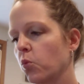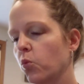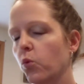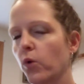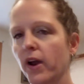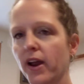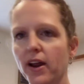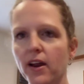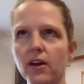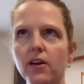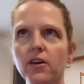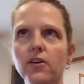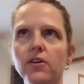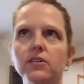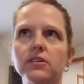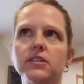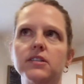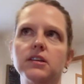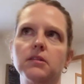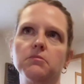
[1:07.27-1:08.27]

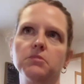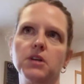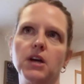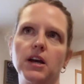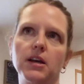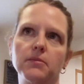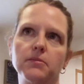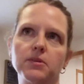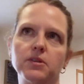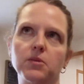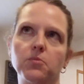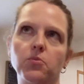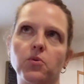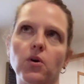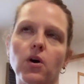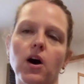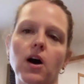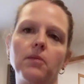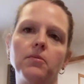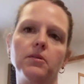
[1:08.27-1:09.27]
Where sometimes the
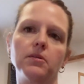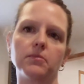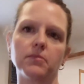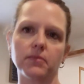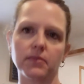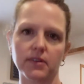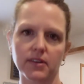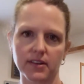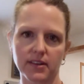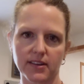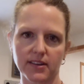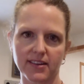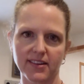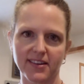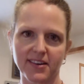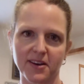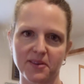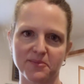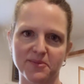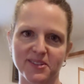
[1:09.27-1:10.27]
problem
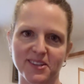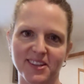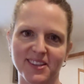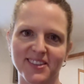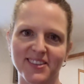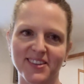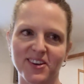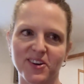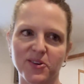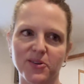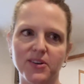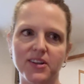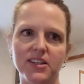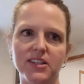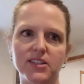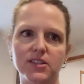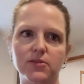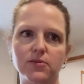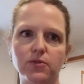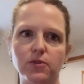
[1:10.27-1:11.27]
comes in, though,
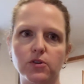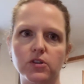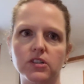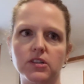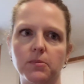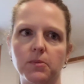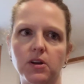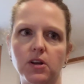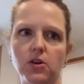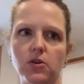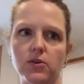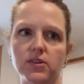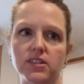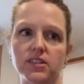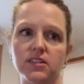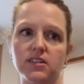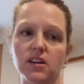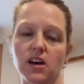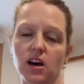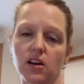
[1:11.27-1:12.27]
is for somebody who
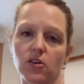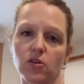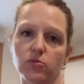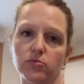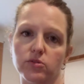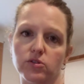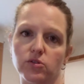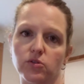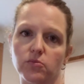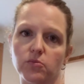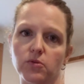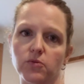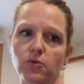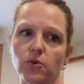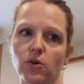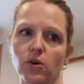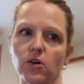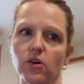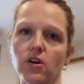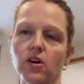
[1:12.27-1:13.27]
has not homeschooled
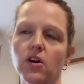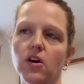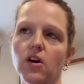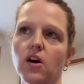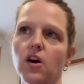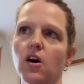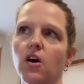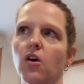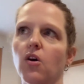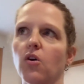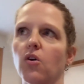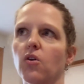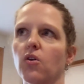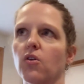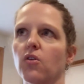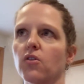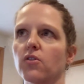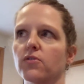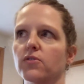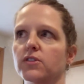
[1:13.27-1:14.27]
before,
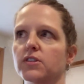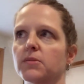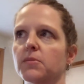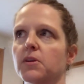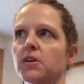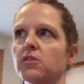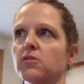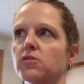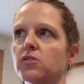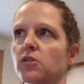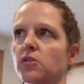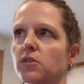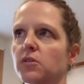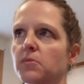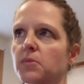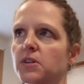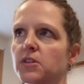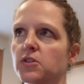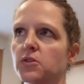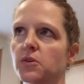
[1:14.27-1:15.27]
or for somebody who's only
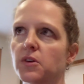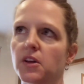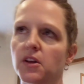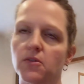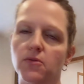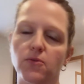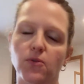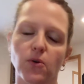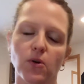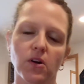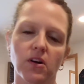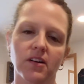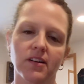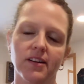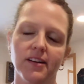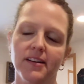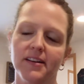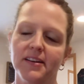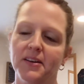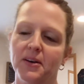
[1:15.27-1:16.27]
been doing it for
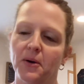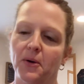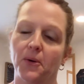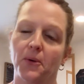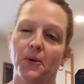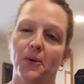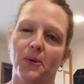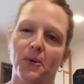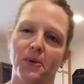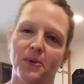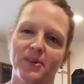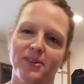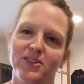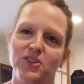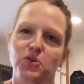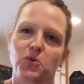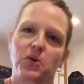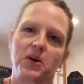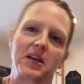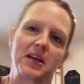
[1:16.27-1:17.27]

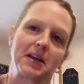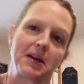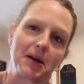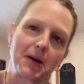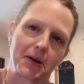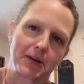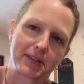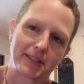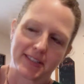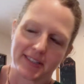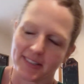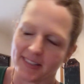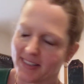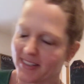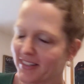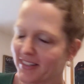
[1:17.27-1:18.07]
20 years.